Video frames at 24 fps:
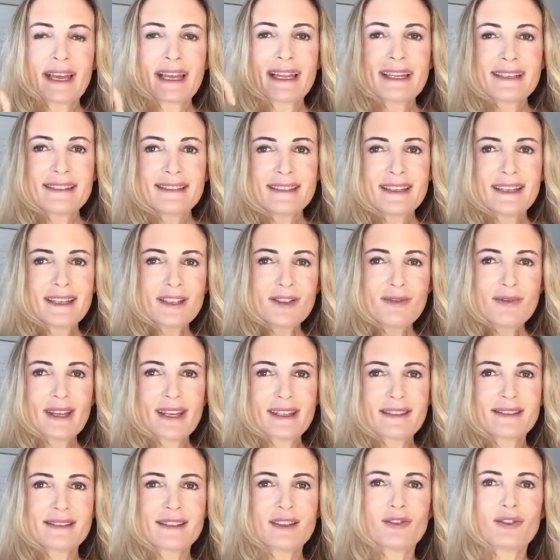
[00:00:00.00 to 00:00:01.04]
and at the end you
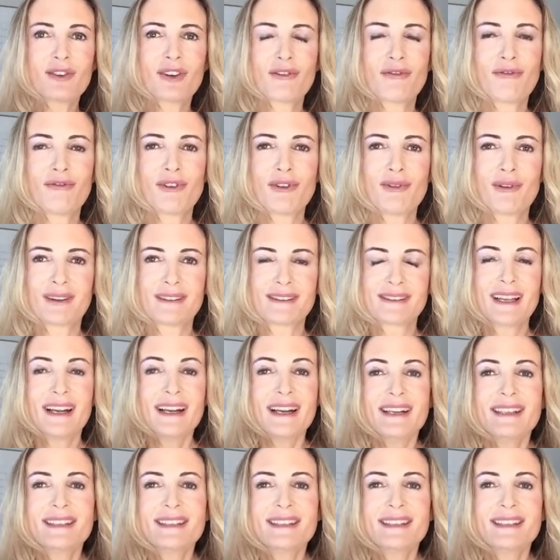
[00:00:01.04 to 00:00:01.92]
can see a conference.